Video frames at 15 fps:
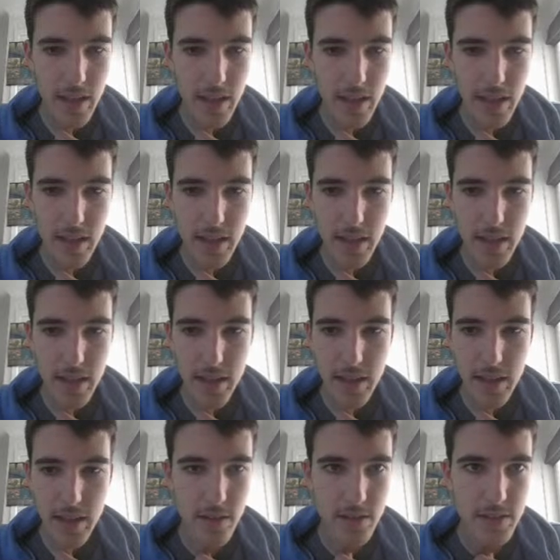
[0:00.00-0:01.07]
Looks like
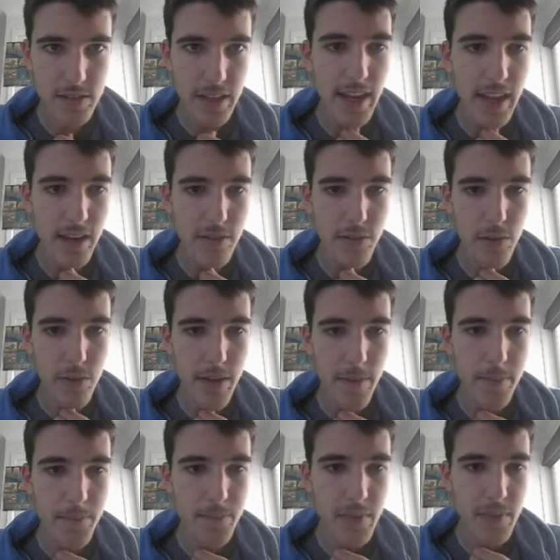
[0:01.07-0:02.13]
8 out of all
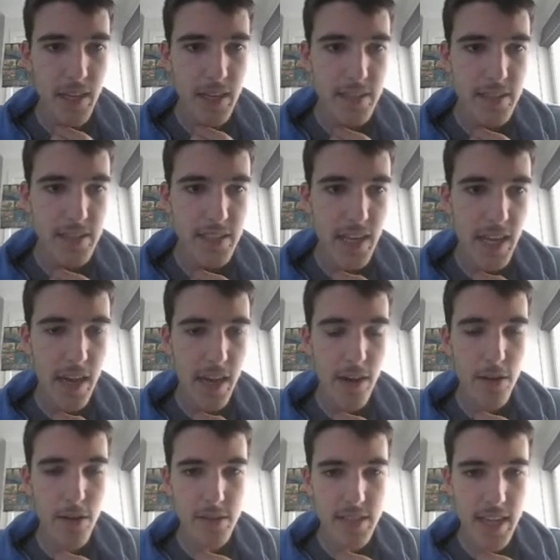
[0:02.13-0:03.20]
them.
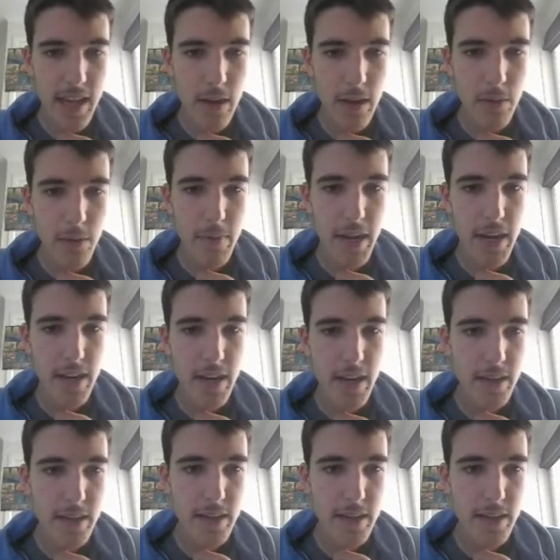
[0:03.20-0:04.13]
Amina.